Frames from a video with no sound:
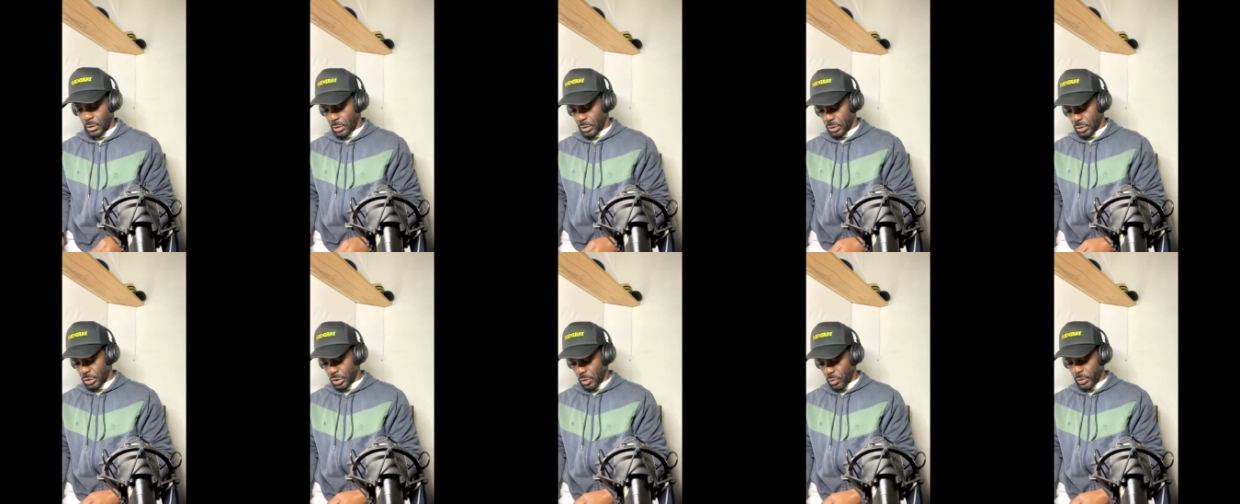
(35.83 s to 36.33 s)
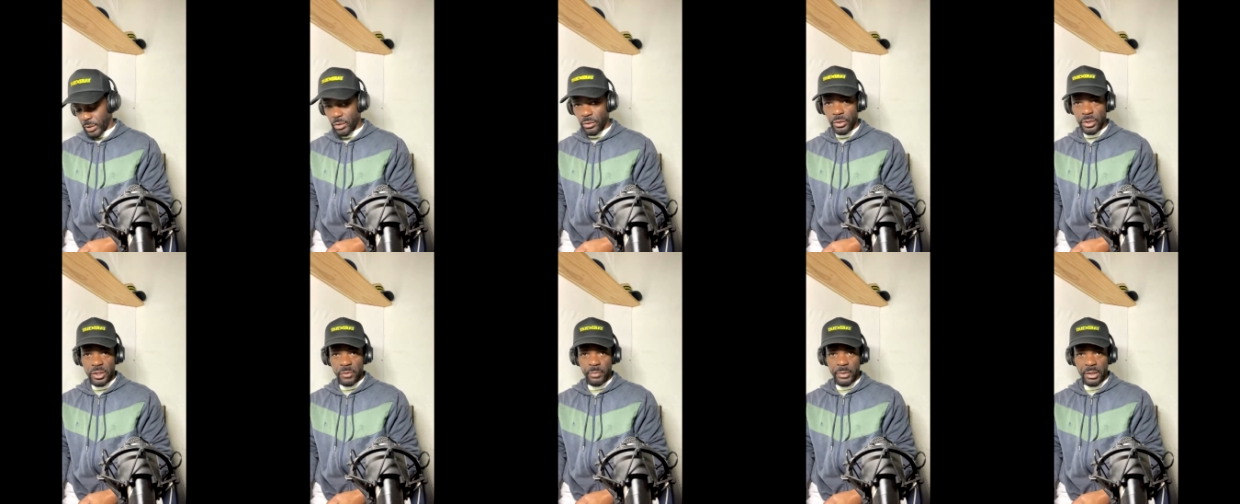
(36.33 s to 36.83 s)
So we're going
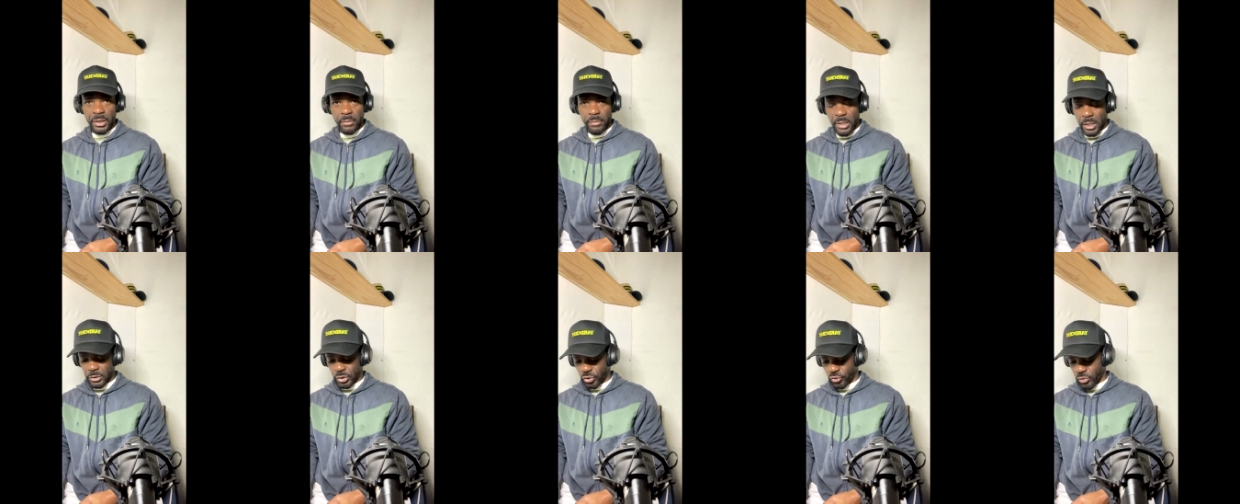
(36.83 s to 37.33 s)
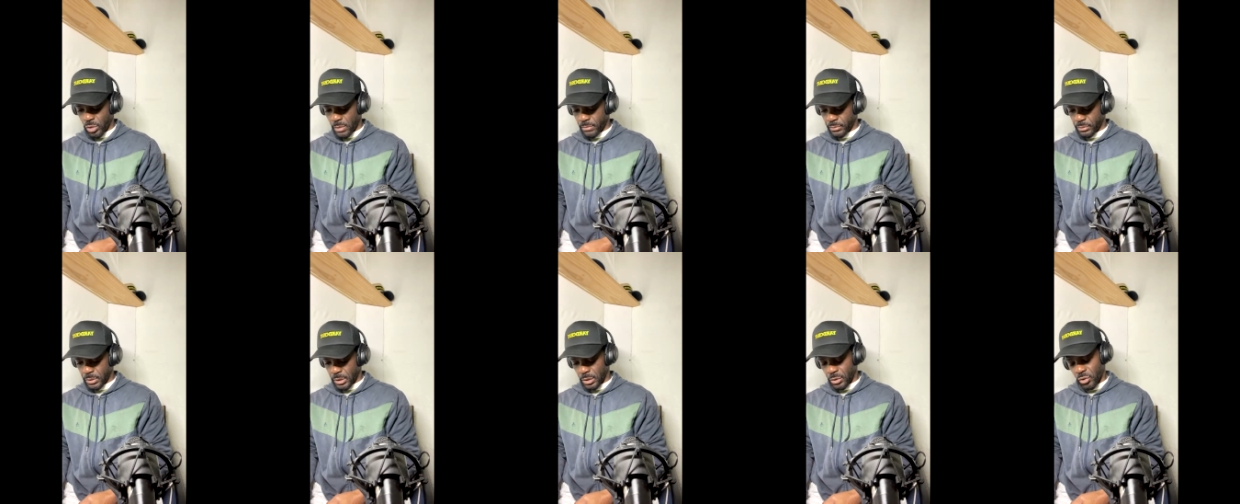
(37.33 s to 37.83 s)
to speak about Trump,
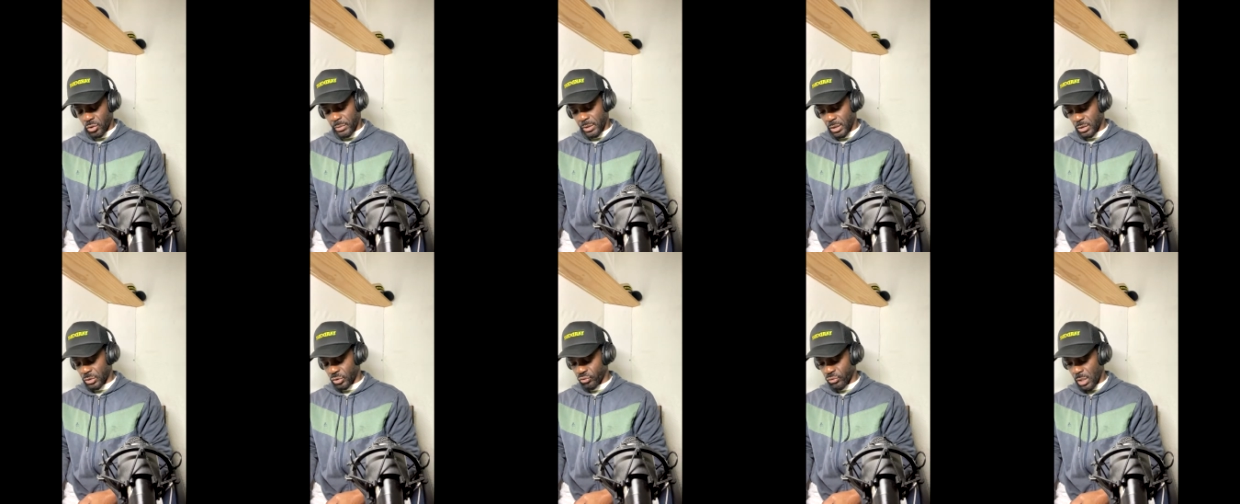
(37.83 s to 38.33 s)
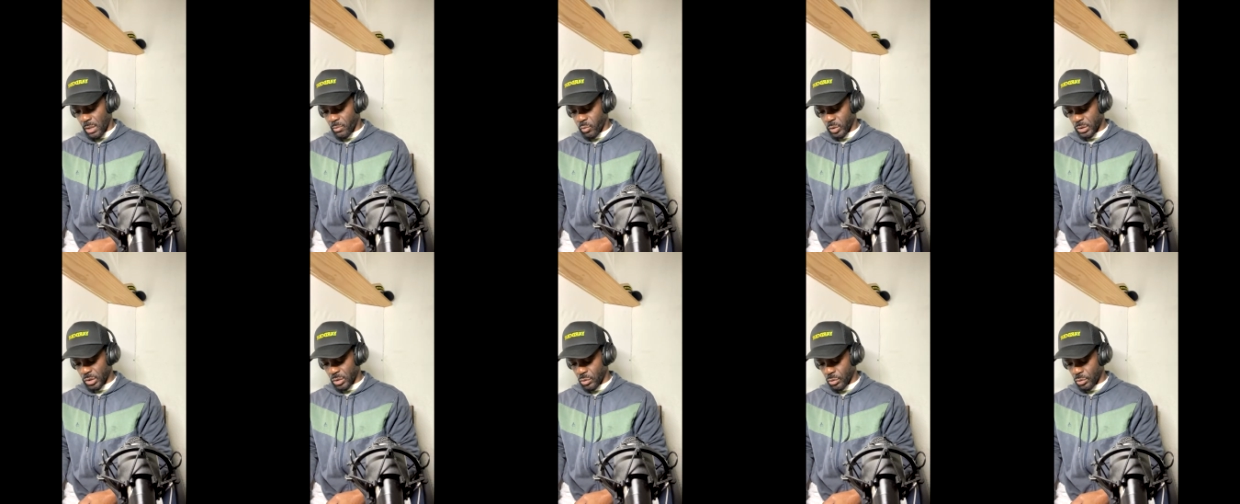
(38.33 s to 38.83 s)
a little bit of Trump,
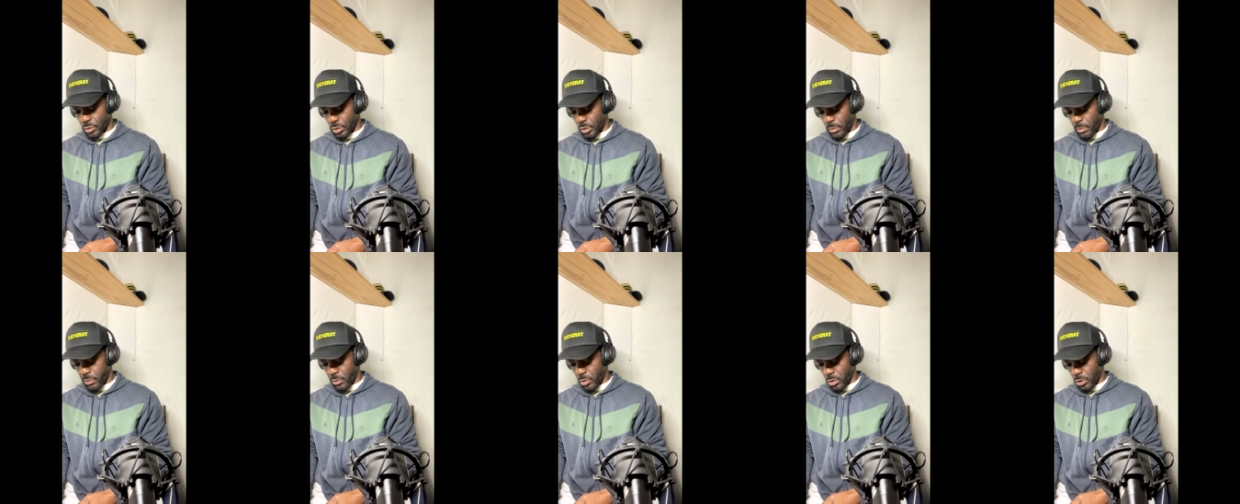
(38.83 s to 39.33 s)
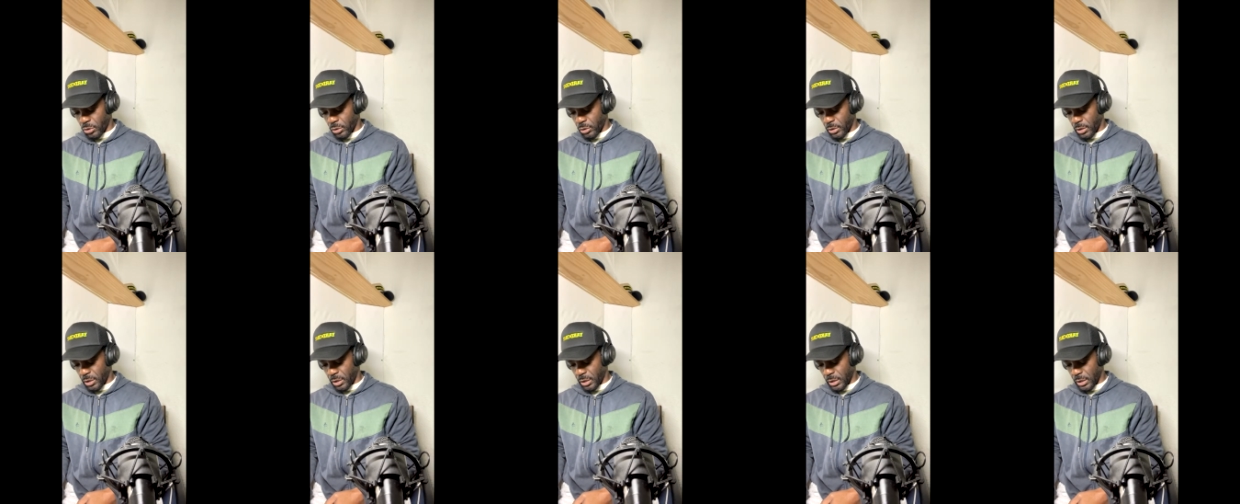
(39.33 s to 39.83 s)
what's going on the border,
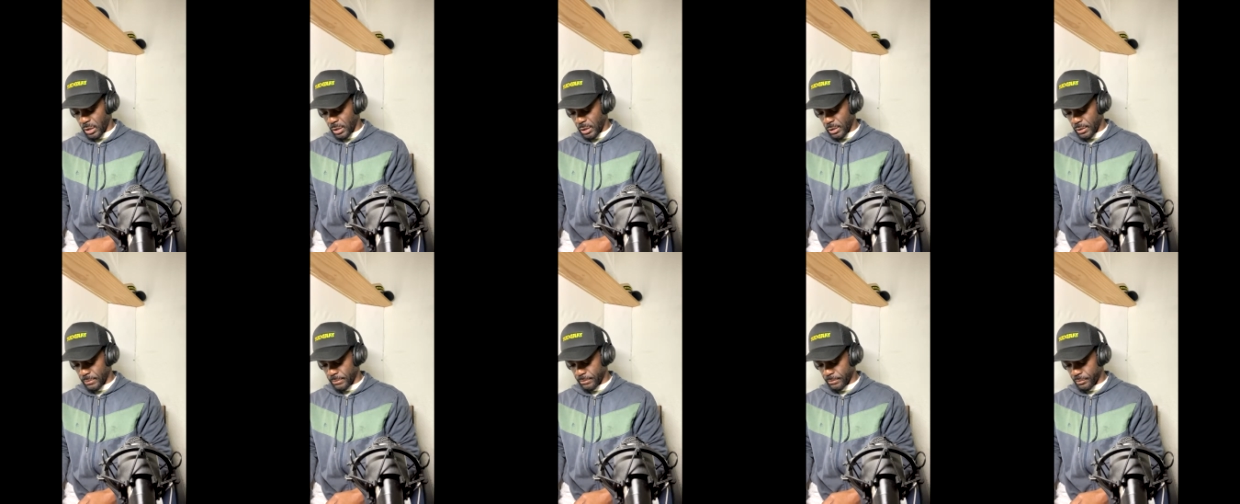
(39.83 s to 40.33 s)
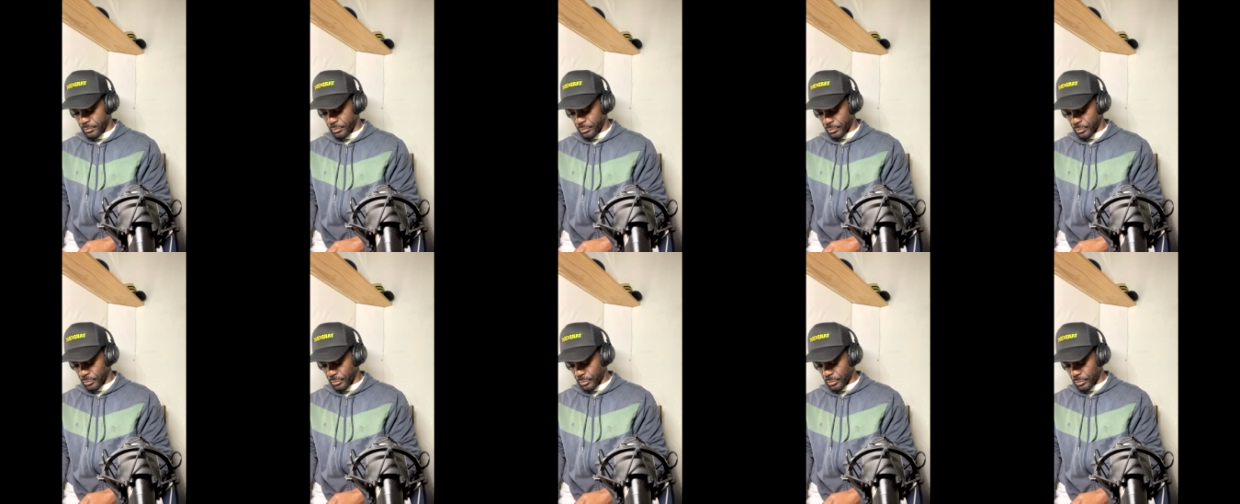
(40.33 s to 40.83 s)
and
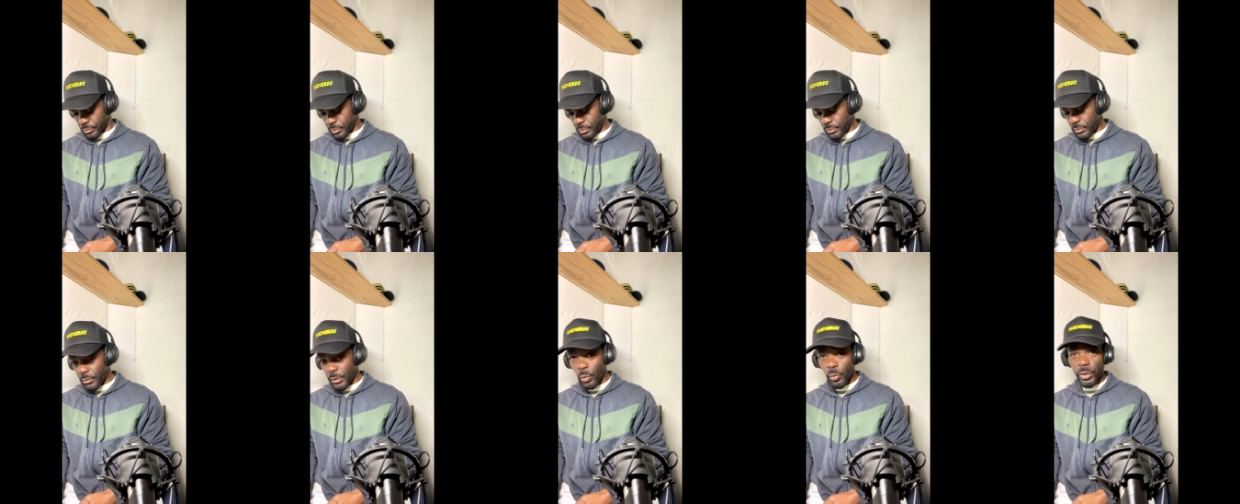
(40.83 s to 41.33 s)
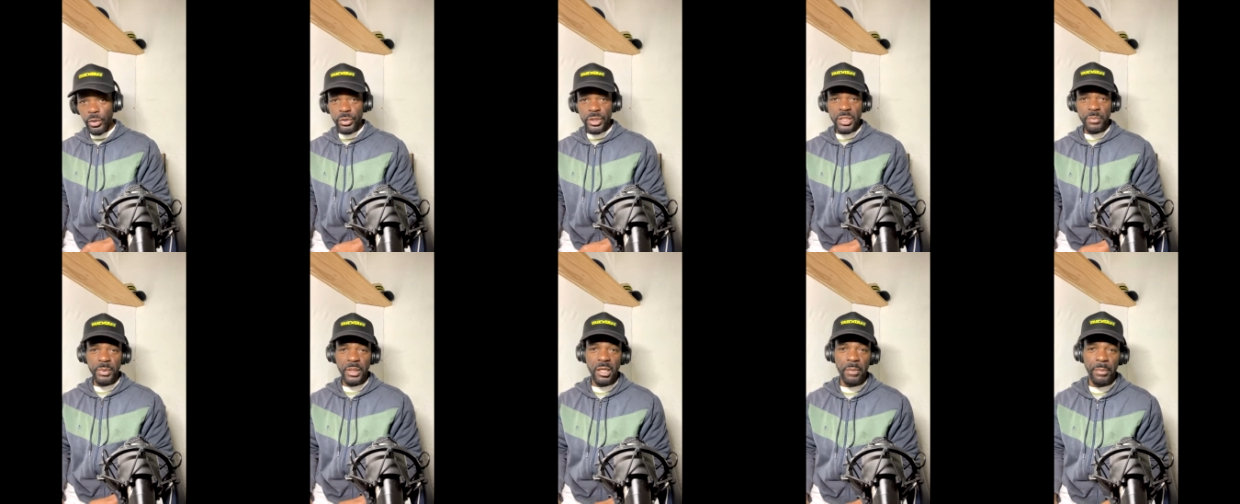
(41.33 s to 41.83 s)
we're going to
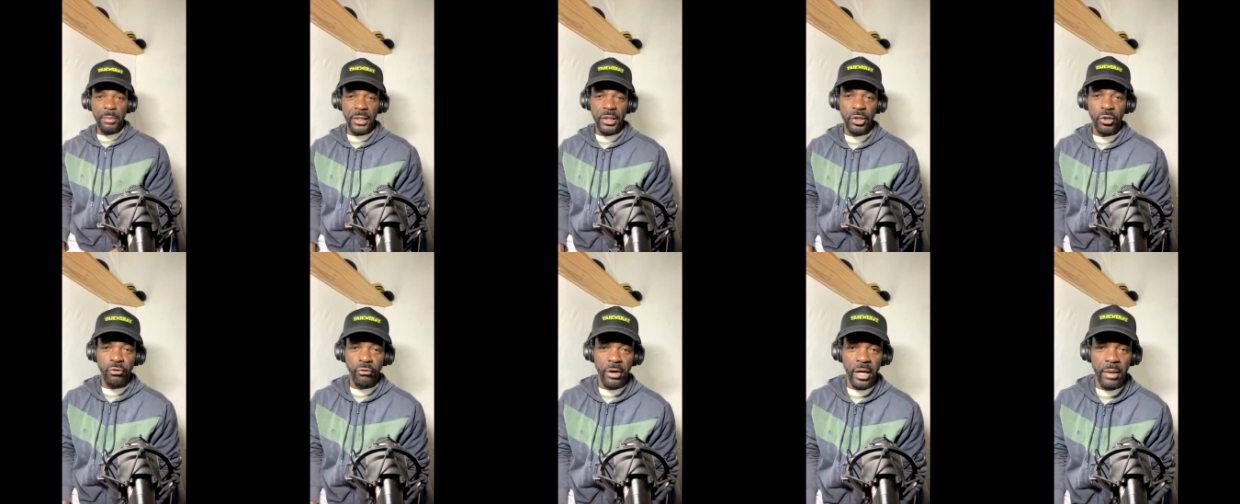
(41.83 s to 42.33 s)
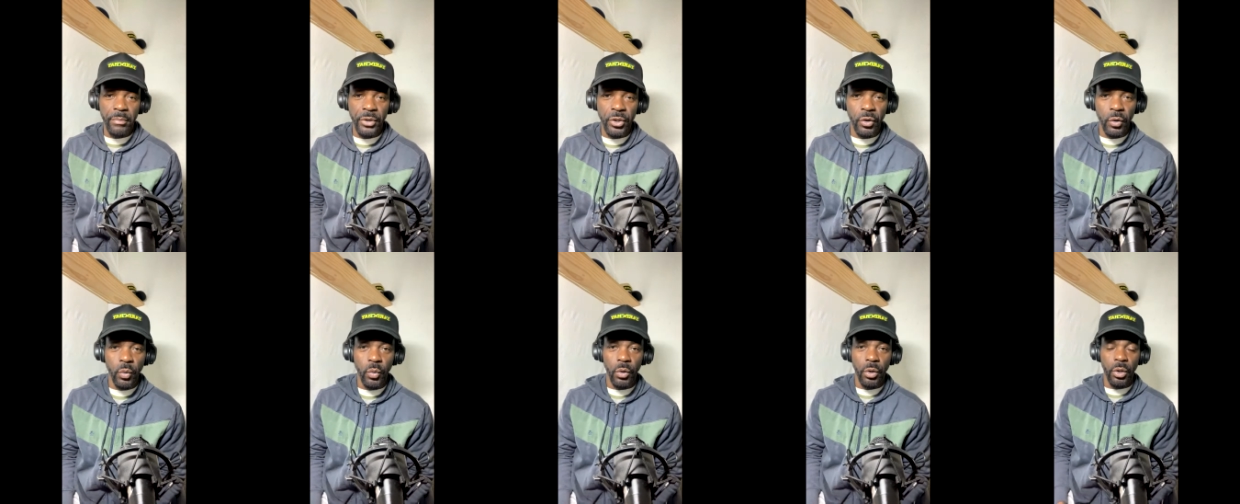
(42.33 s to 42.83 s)
speak about the Grammy
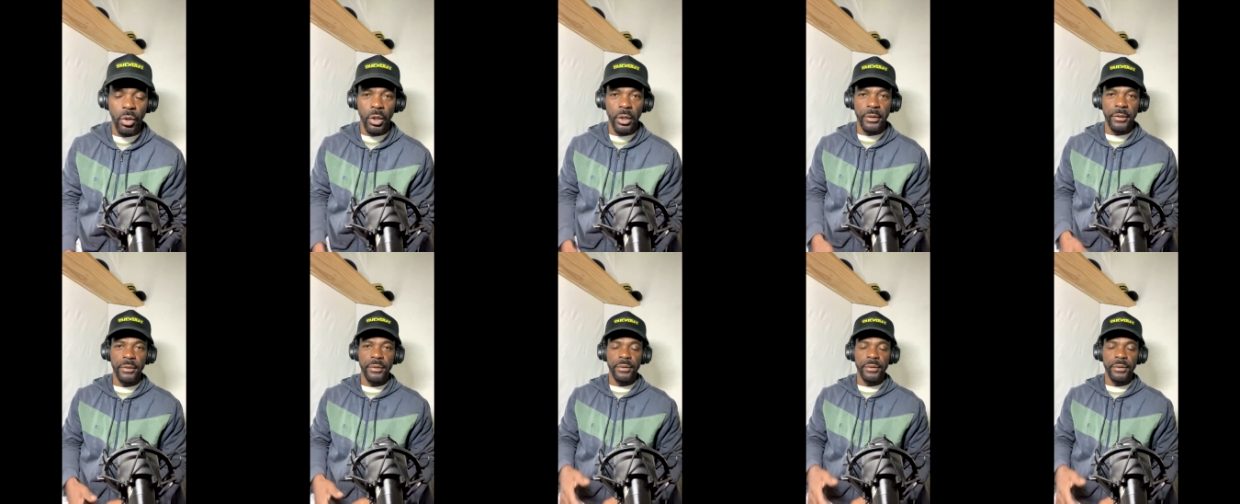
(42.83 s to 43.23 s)
Award.